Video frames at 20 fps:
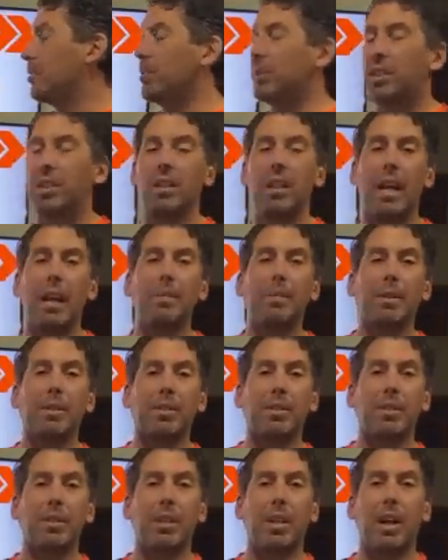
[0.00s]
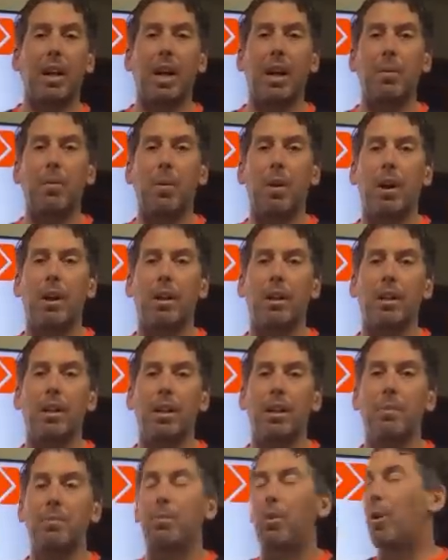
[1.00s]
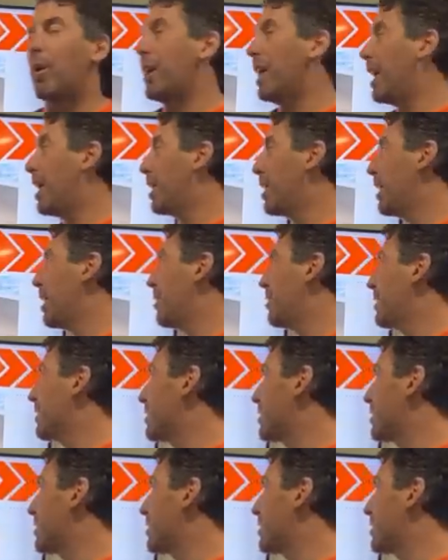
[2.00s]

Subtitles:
dunes than Glamis. I want to point out